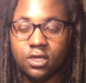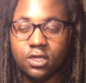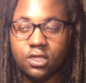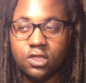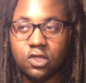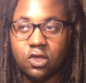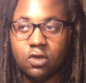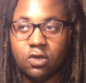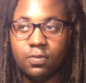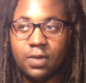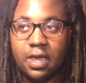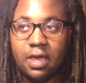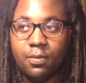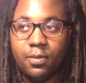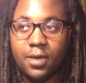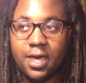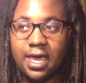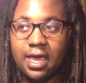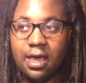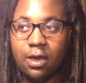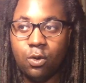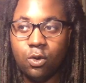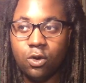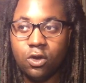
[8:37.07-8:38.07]
exert my
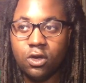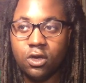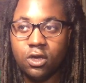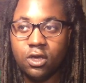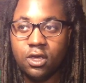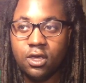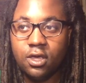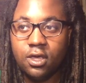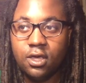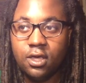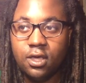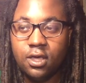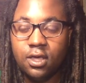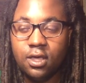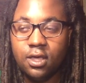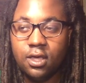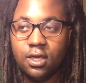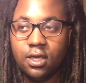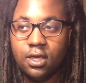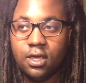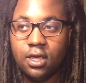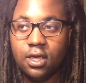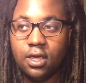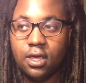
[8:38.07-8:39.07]
power,
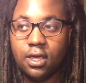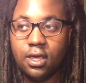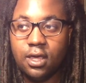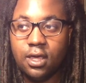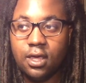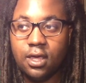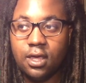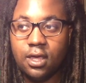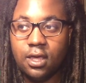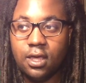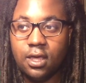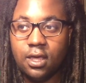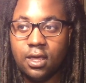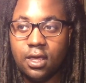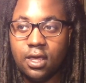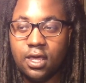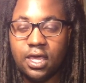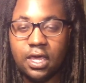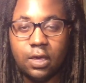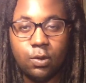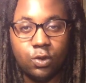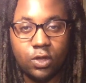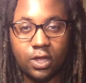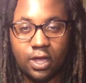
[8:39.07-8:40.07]
and
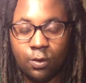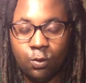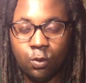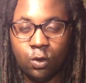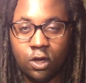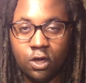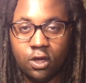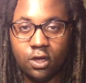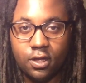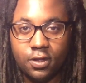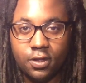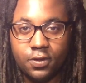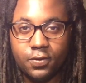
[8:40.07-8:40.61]
get what I want.